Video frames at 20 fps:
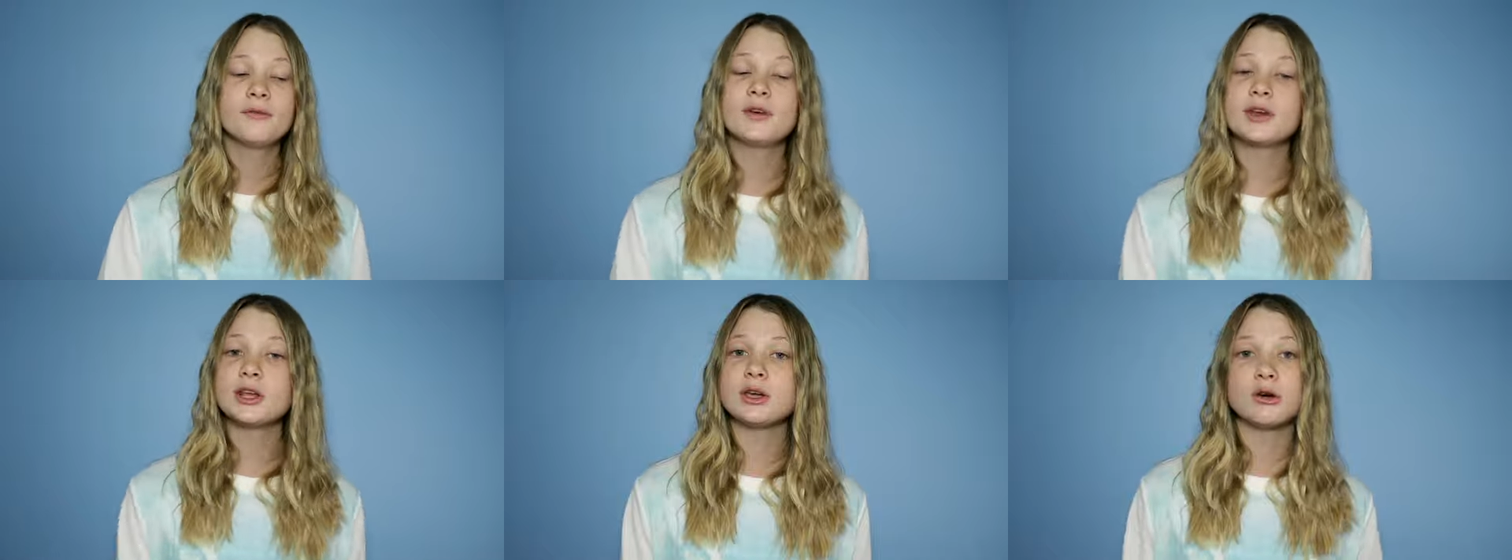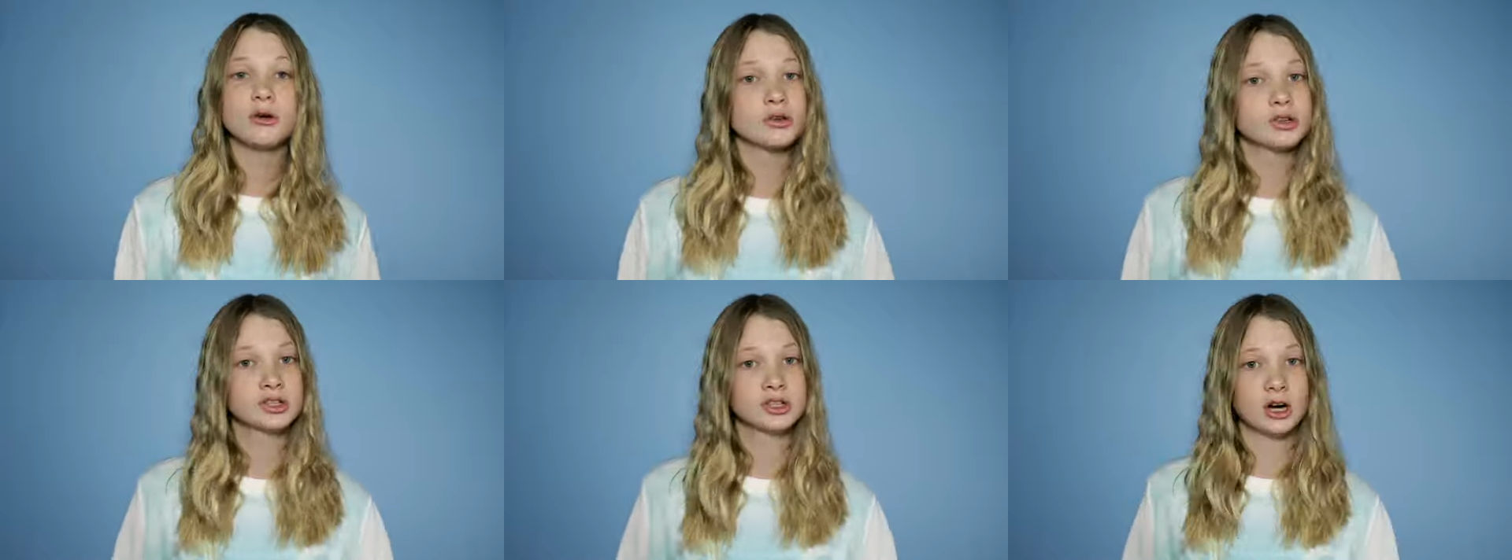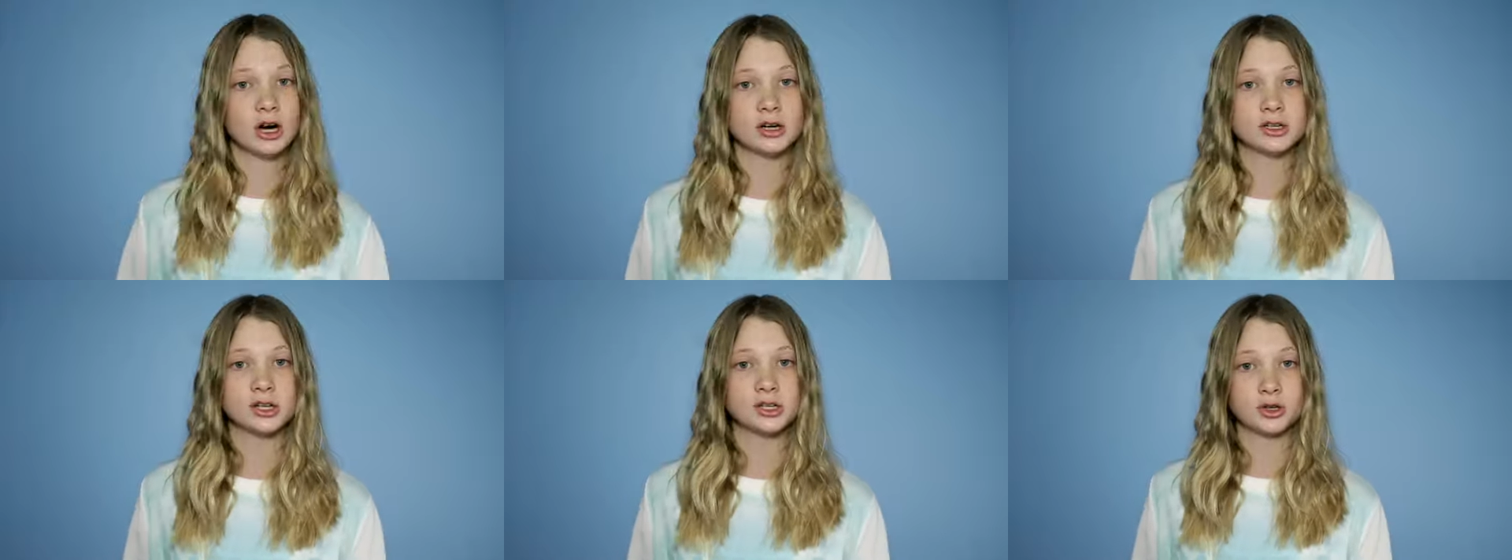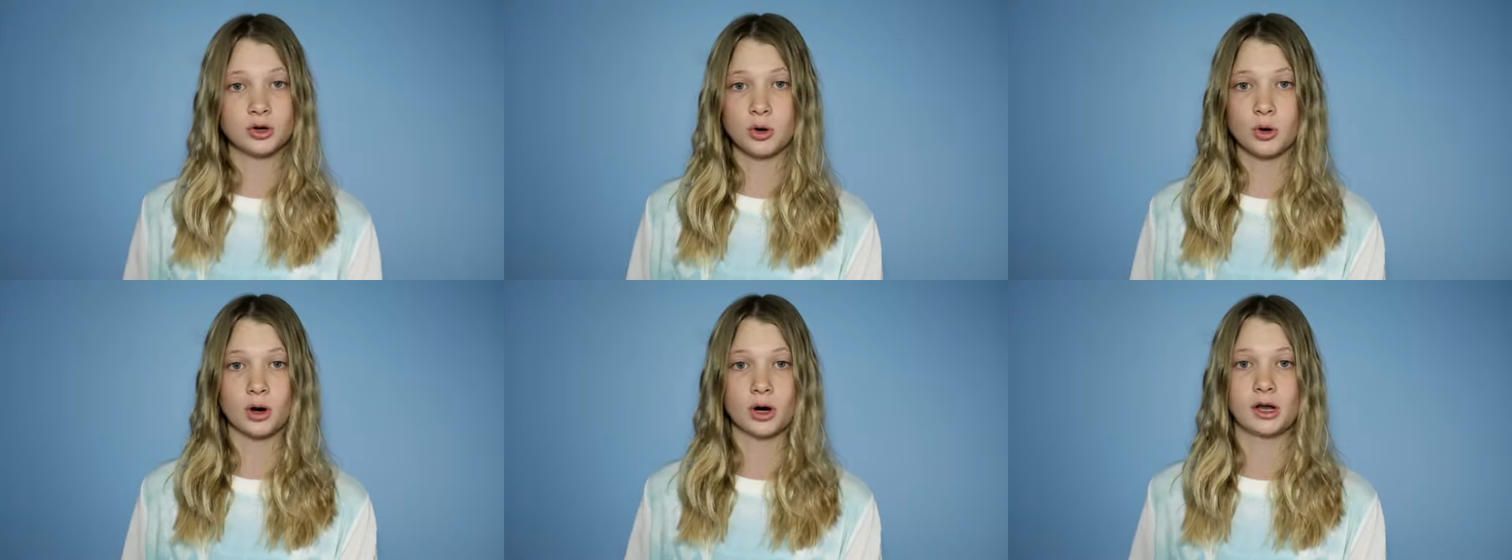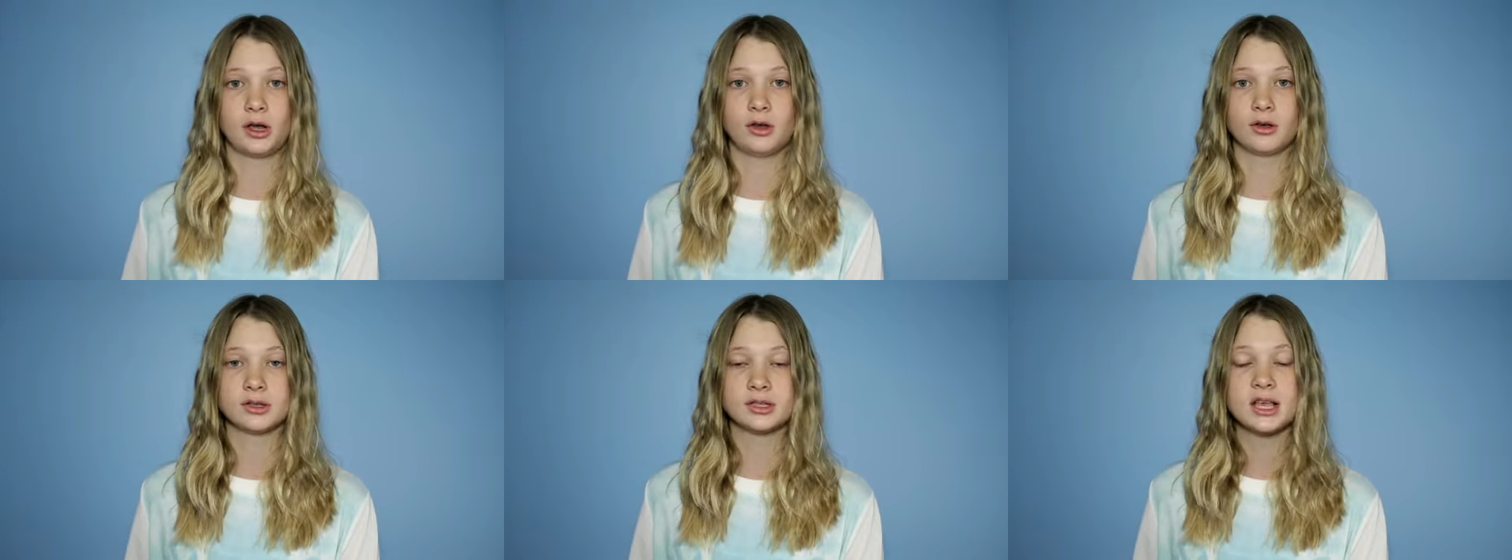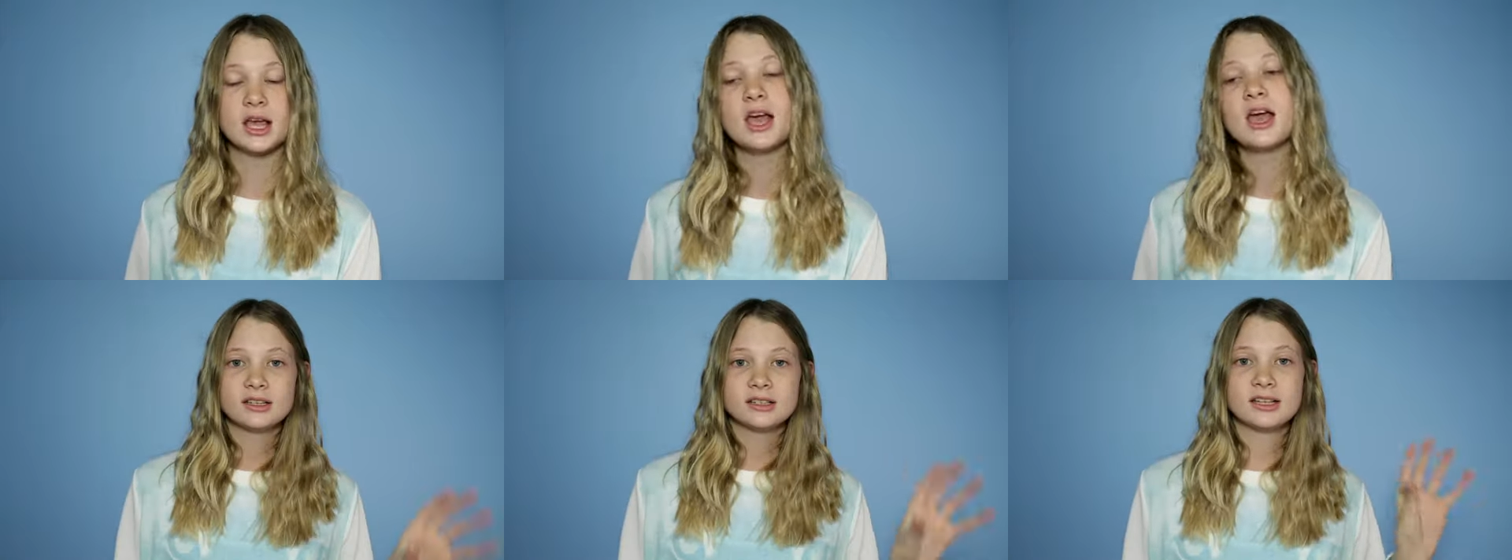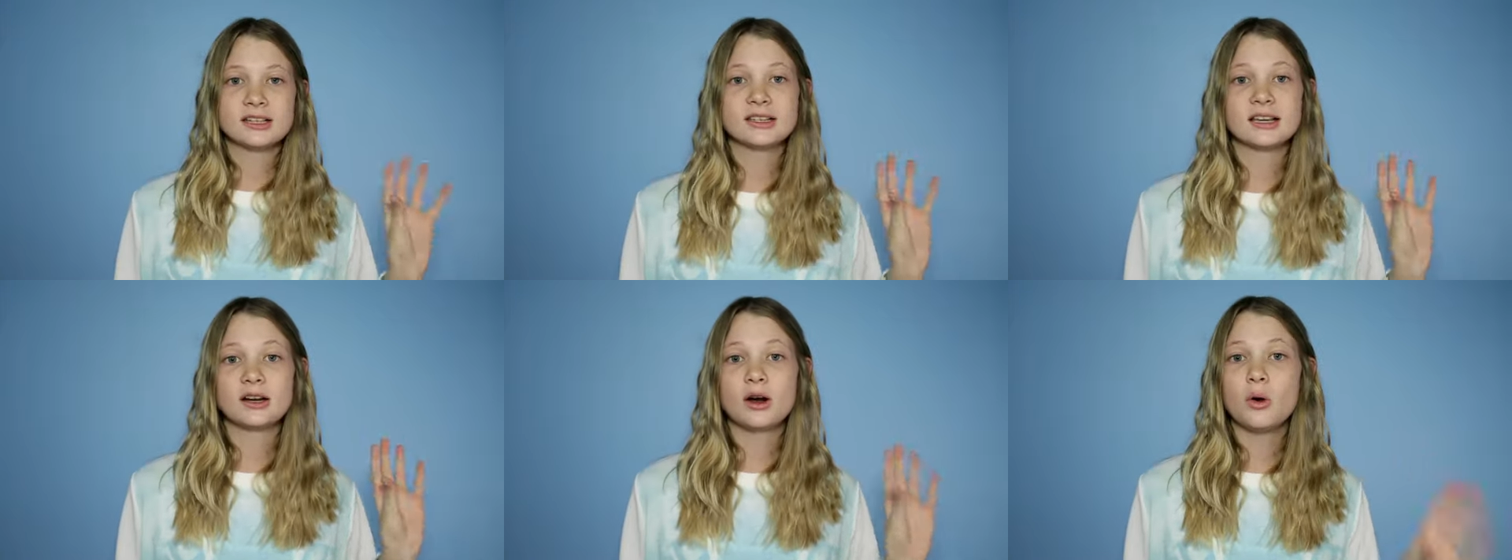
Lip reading: Video Star tutorials. Since I